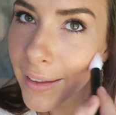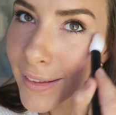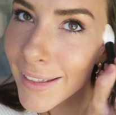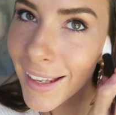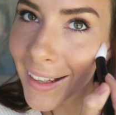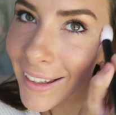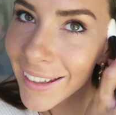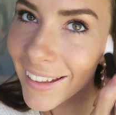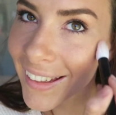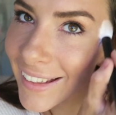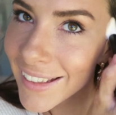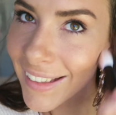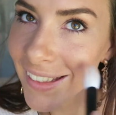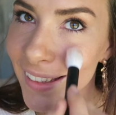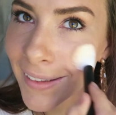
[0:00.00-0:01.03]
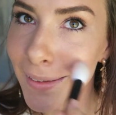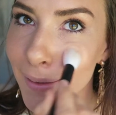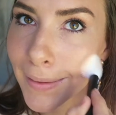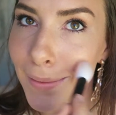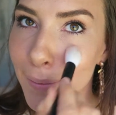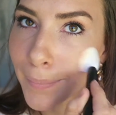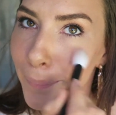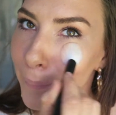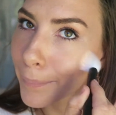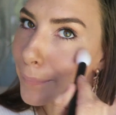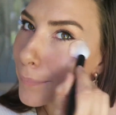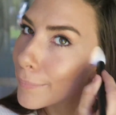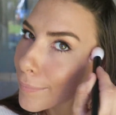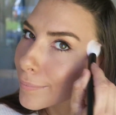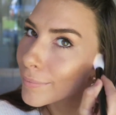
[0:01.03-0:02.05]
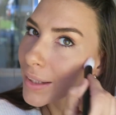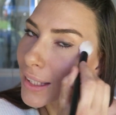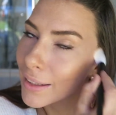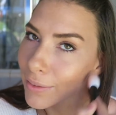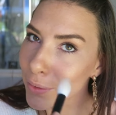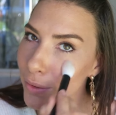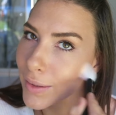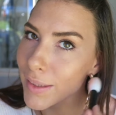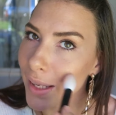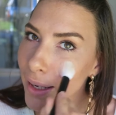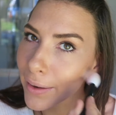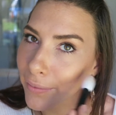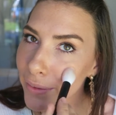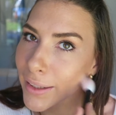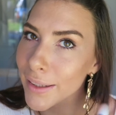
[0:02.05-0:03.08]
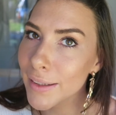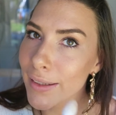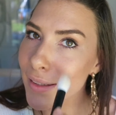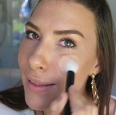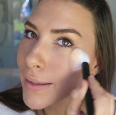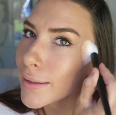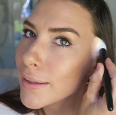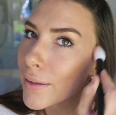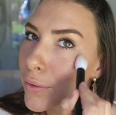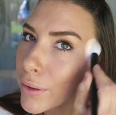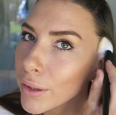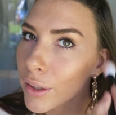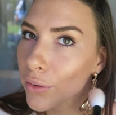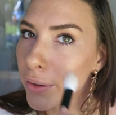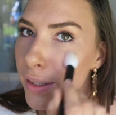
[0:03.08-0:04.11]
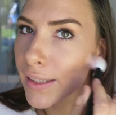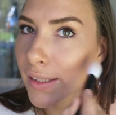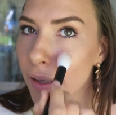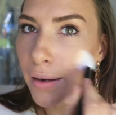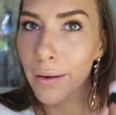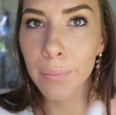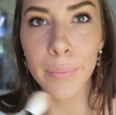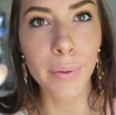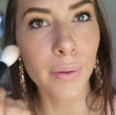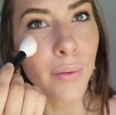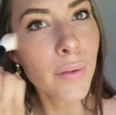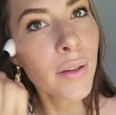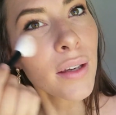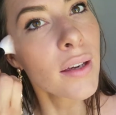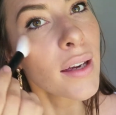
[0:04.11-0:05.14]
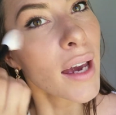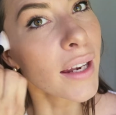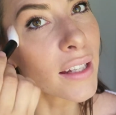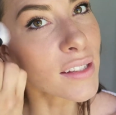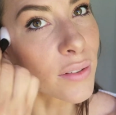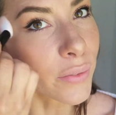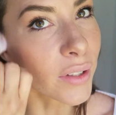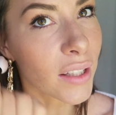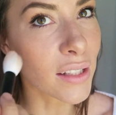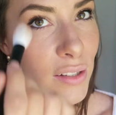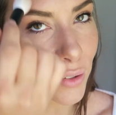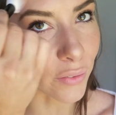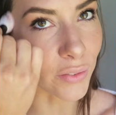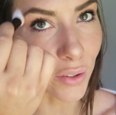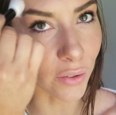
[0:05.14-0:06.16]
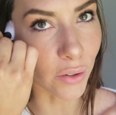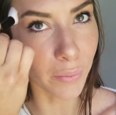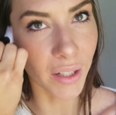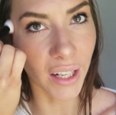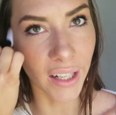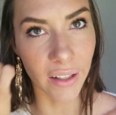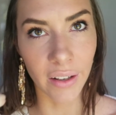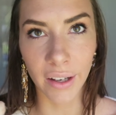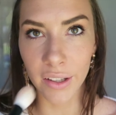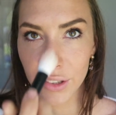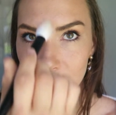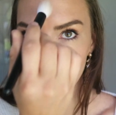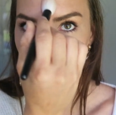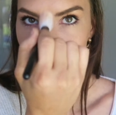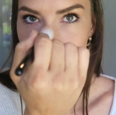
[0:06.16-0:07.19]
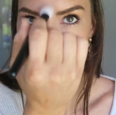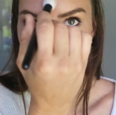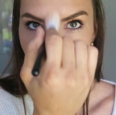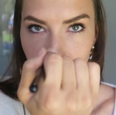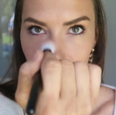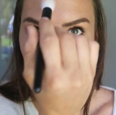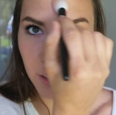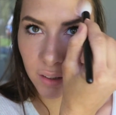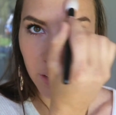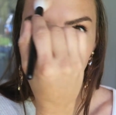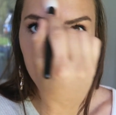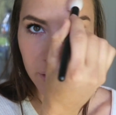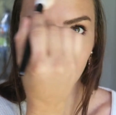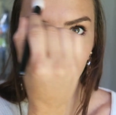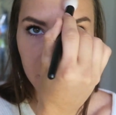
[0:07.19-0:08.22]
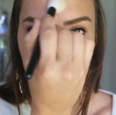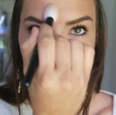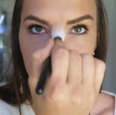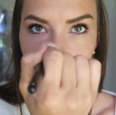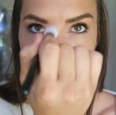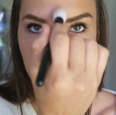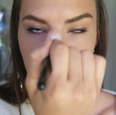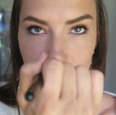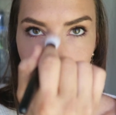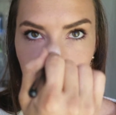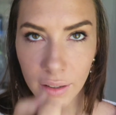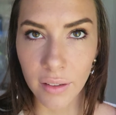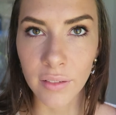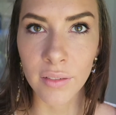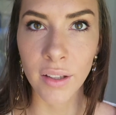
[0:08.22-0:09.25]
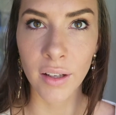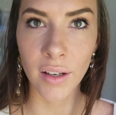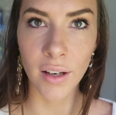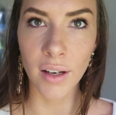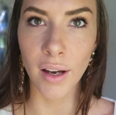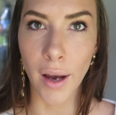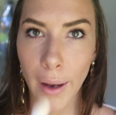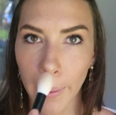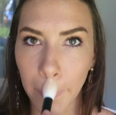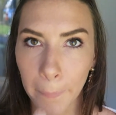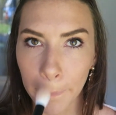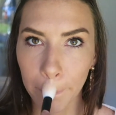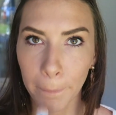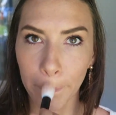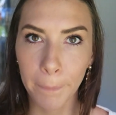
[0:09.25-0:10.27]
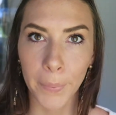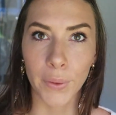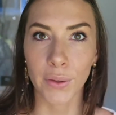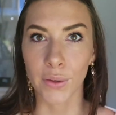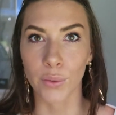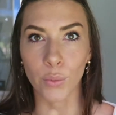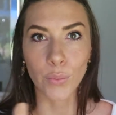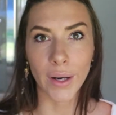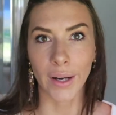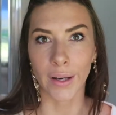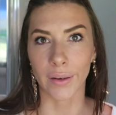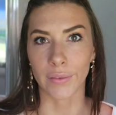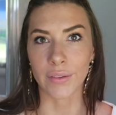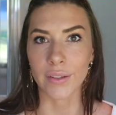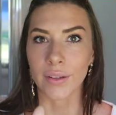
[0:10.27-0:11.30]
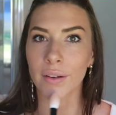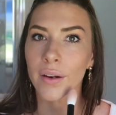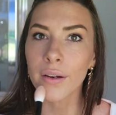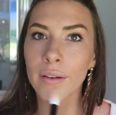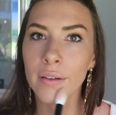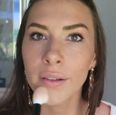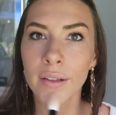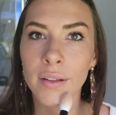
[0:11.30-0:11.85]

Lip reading: delicate in those areas. It's not gonna crease up, and it's a really soft illuminator actually too. I really like it, so you can kind of put it around, you know.